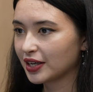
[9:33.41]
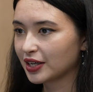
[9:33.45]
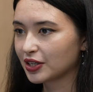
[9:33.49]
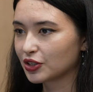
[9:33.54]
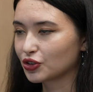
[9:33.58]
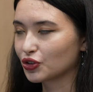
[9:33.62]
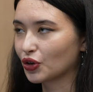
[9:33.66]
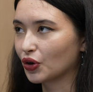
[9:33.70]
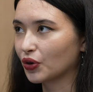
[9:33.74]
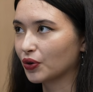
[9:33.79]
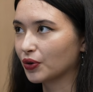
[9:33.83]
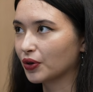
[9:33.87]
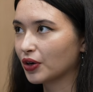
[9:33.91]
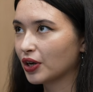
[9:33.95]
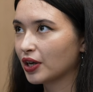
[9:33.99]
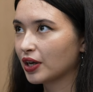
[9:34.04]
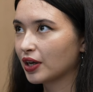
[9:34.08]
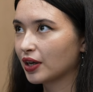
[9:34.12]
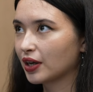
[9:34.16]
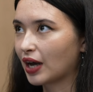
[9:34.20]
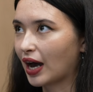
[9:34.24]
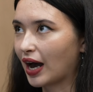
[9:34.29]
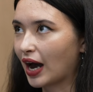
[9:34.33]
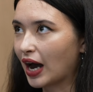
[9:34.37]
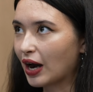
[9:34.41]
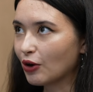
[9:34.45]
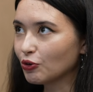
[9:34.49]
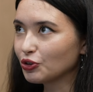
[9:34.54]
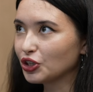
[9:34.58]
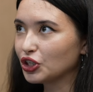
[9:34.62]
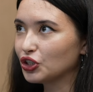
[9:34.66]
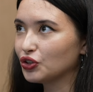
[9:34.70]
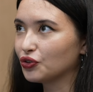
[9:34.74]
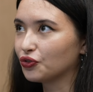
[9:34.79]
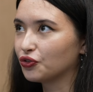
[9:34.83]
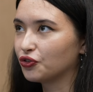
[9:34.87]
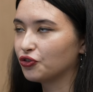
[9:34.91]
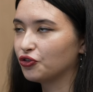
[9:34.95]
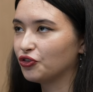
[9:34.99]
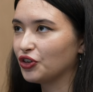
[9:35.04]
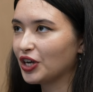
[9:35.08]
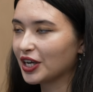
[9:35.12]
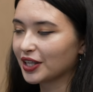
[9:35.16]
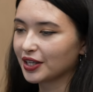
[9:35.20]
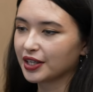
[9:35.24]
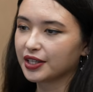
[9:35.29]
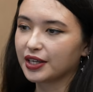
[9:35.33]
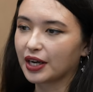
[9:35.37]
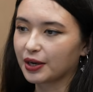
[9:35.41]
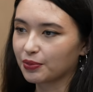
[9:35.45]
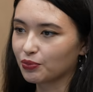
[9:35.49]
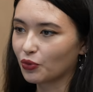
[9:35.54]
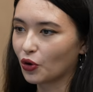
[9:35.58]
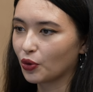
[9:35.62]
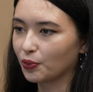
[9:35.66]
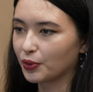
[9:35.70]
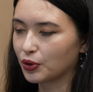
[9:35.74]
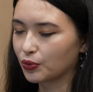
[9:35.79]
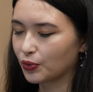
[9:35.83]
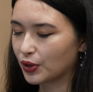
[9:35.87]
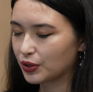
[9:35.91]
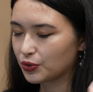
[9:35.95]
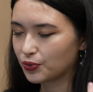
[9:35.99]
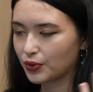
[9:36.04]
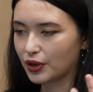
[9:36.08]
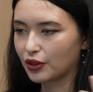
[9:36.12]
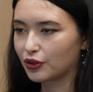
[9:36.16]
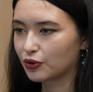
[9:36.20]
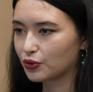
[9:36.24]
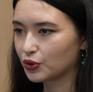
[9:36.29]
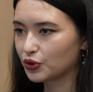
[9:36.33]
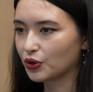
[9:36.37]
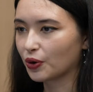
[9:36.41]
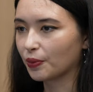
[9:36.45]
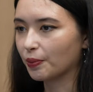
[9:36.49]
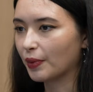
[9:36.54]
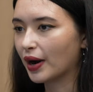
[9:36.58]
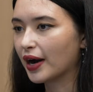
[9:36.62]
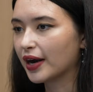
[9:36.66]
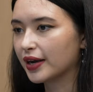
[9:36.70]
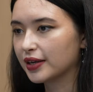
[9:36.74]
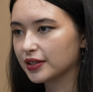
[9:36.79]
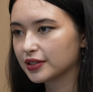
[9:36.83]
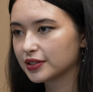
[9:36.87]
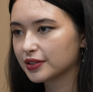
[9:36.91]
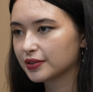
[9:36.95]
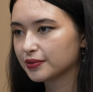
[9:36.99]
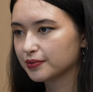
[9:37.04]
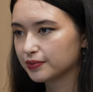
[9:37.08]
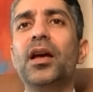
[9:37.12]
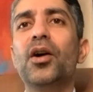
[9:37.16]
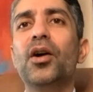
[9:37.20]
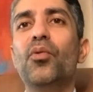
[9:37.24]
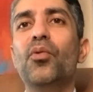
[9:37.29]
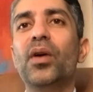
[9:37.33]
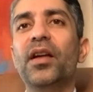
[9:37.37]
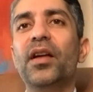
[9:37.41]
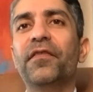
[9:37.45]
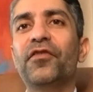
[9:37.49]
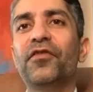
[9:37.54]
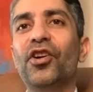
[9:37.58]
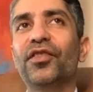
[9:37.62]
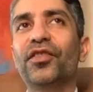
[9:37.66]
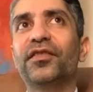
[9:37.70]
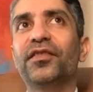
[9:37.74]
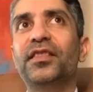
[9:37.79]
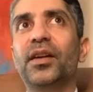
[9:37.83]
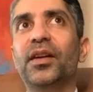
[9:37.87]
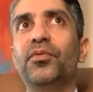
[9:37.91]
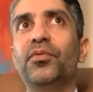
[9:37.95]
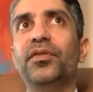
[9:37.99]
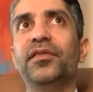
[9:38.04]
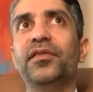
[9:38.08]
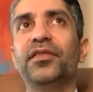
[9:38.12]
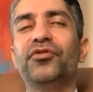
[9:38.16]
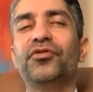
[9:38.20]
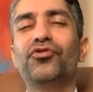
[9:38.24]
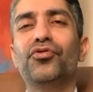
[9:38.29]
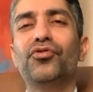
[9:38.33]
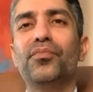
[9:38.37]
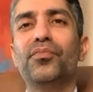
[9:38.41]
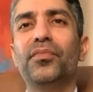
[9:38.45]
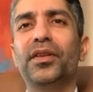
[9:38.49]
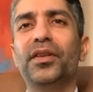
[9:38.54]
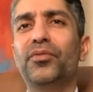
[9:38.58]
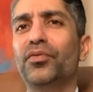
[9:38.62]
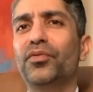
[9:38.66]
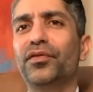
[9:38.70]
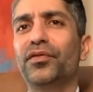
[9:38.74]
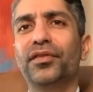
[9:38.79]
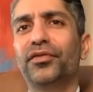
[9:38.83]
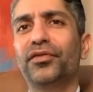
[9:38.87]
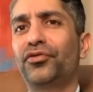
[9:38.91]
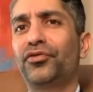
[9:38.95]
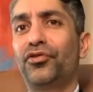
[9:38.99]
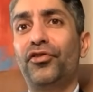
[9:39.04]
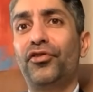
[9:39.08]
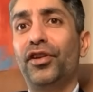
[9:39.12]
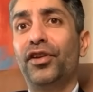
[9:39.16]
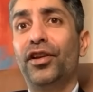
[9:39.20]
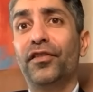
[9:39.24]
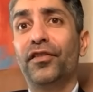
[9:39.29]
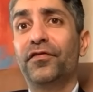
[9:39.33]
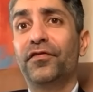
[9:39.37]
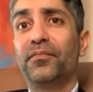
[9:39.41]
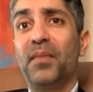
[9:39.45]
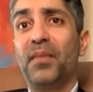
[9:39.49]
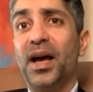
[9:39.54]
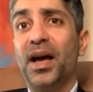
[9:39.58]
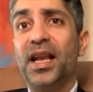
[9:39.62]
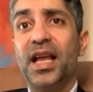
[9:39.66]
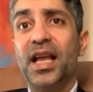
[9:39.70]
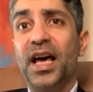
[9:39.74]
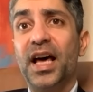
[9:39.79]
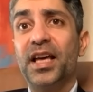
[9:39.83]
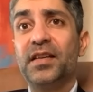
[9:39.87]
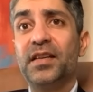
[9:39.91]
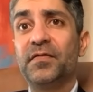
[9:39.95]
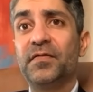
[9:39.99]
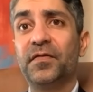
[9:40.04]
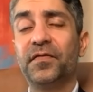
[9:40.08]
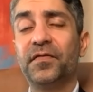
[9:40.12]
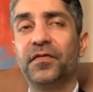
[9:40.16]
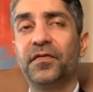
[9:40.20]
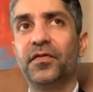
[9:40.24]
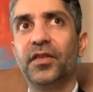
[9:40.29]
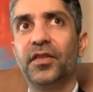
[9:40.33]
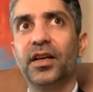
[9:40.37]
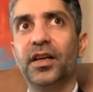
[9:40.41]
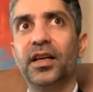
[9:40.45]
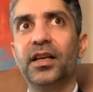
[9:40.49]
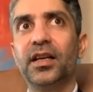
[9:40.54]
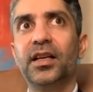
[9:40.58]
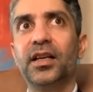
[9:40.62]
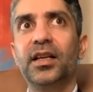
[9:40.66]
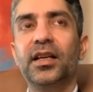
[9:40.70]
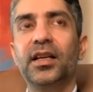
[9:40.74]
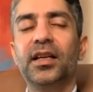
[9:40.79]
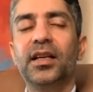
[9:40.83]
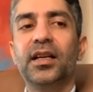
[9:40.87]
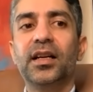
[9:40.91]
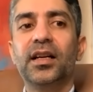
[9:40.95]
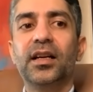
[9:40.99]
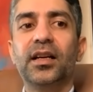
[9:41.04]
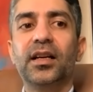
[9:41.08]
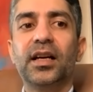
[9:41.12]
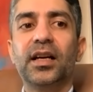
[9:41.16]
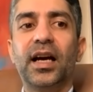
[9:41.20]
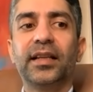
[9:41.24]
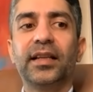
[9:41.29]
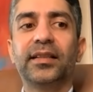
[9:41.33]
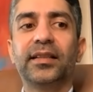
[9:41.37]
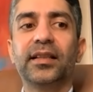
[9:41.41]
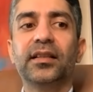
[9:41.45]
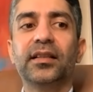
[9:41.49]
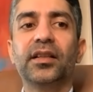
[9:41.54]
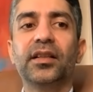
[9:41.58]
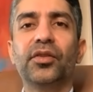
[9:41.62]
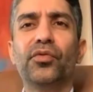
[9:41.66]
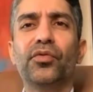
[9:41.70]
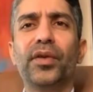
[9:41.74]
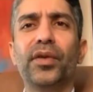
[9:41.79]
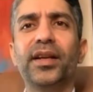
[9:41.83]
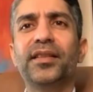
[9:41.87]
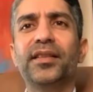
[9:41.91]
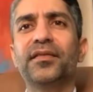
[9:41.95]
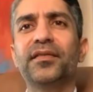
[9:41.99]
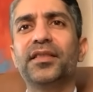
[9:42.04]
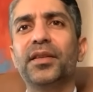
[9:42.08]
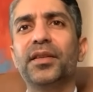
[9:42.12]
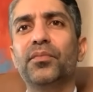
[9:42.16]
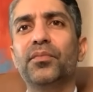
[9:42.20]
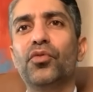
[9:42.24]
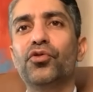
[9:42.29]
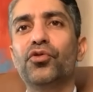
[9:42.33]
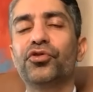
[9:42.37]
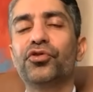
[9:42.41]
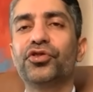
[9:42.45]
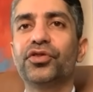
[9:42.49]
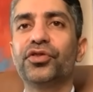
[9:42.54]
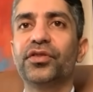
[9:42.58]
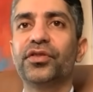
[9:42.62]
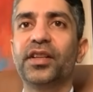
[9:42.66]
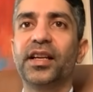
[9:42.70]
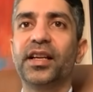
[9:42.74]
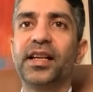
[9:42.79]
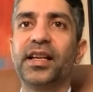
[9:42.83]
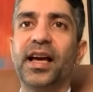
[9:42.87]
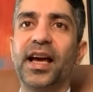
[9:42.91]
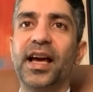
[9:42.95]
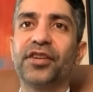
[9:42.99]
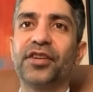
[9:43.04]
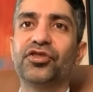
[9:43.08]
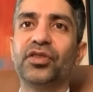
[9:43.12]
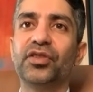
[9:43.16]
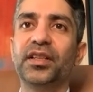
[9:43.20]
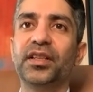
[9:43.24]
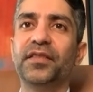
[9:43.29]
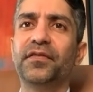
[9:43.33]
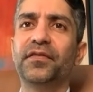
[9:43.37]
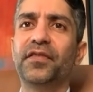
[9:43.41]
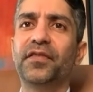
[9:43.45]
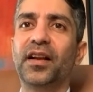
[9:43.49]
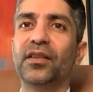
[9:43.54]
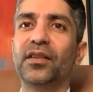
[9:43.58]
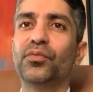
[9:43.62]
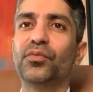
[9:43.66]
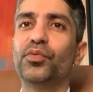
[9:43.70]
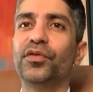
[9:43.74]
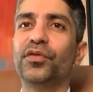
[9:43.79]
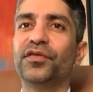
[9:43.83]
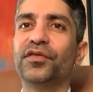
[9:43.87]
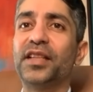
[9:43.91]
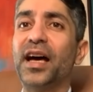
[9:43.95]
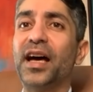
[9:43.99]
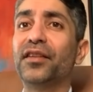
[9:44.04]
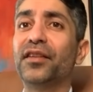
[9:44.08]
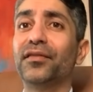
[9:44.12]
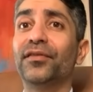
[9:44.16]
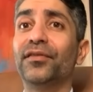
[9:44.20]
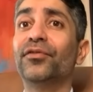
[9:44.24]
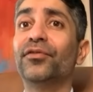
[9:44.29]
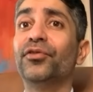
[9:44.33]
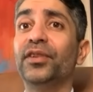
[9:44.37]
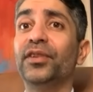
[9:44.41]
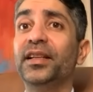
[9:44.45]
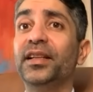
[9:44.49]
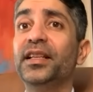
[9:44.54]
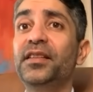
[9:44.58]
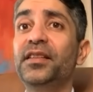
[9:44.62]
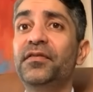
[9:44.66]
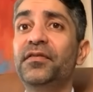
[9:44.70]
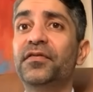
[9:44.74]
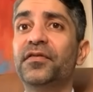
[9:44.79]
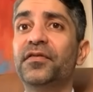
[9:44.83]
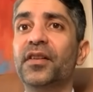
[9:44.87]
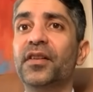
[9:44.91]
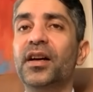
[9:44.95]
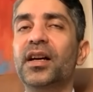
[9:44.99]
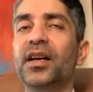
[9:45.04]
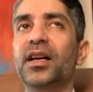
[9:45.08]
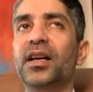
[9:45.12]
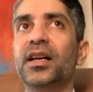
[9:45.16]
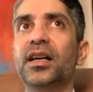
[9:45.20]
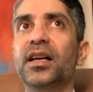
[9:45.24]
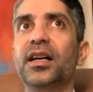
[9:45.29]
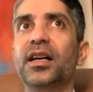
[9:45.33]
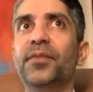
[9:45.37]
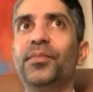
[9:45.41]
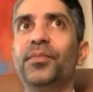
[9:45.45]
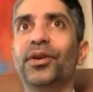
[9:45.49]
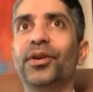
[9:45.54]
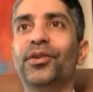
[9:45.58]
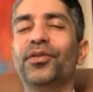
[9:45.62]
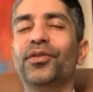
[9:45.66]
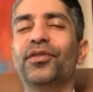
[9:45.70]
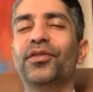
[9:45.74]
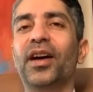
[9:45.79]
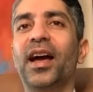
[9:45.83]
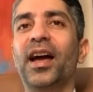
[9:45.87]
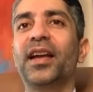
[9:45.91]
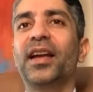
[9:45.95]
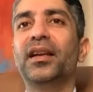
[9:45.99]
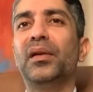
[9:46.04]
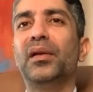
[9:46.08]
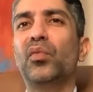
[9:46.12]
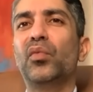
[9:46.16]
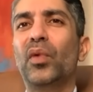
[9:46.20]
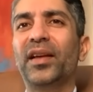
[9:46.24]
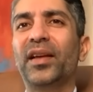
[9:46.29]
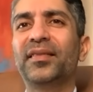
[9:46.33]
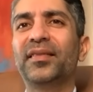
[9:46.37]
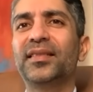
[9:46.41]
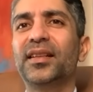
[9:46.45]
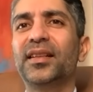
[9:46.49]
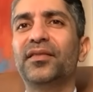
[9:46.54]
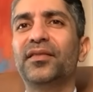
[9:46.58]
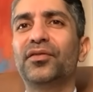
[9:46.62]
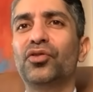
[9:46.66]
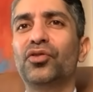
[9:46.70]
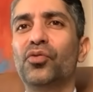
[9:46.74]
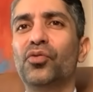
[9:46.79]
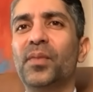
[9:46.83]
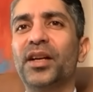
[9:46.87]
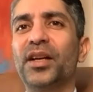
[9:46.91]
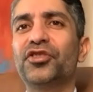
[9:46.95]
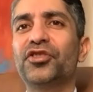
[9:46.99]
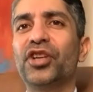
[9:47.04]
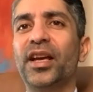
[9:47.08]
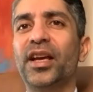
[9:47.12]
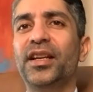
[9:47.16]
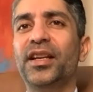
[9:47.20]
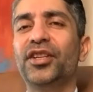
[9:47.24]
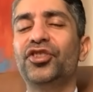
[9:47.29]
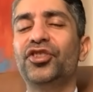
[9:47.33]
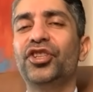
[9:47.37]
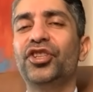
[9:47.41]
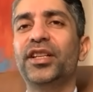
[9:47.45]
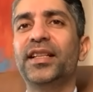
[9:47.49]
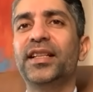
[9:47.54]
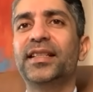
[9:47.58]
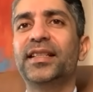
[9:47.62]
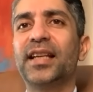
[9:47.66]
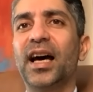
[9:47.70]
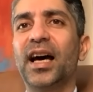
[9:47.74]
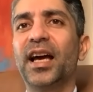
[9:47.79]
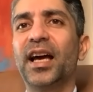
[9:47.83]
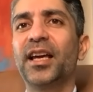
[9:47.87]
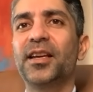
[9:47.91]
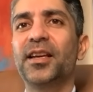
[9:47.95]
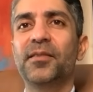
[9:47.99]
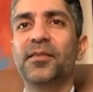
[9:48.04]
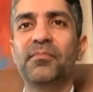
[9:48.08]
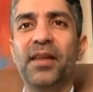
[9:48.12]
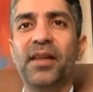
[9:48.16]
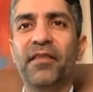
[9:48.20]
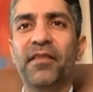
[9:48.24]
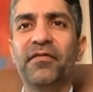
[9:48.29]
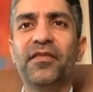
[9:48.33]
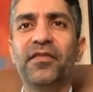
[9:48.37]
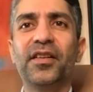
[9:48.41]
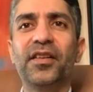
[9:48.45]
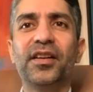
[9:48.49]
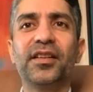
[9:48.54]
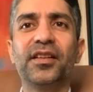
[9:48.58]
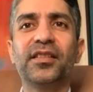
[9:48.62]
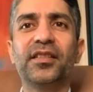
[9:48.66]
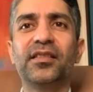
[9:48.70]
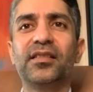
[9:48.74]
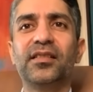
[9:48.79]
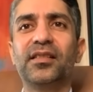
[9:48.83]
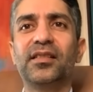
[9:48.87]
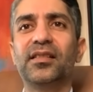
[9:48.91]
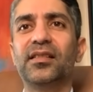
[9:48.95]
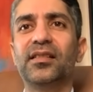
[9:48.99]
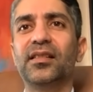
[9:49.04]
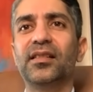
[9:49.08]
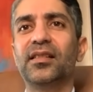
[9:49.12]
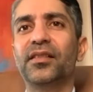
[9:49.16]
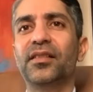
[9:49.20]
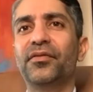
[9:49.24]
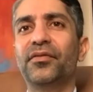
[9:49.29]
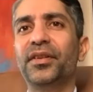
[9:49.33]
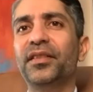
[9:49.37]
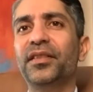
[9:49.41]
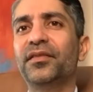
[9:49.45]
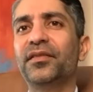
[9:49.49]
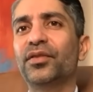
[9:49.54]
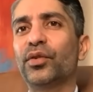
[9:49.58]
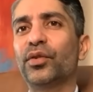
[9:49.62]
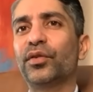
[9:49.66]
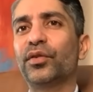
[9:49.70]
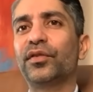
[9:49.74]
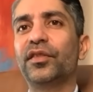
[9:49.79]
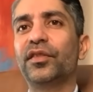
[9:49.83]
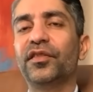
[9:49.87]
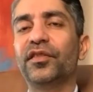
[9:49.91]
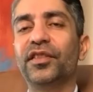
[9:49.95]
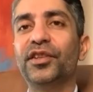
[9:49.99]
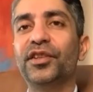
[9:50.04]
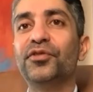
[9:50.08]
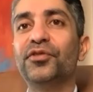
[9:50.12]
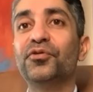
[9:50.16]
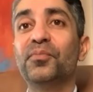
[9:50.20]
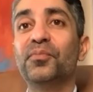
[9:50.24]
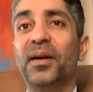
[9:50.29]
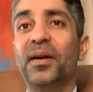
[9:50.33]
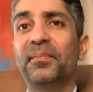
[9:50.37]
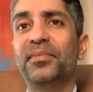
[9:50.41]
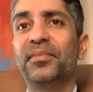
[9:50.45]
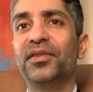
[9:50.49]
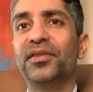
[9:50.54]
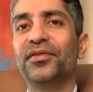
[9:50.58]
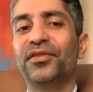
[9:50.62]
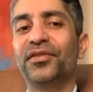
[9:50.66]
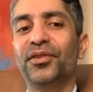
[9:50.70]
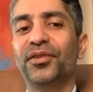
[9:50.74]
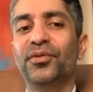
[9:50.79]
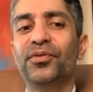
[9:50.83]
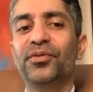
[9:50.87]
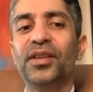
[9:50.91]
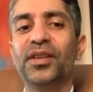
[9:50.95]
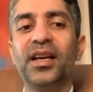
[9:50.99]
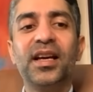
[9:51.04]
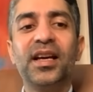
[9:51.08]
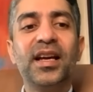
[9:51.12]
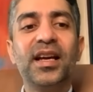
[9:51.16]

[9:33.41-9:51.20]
So, how did you feel in that moment? What went through your mind? Well, of course, there was a it was a thrill of my life. Uh, uh, I think the greatest emotion that I actually felt was that of relief uh, because I had invested so much energy, time, effort, uh, resources into my pursuit.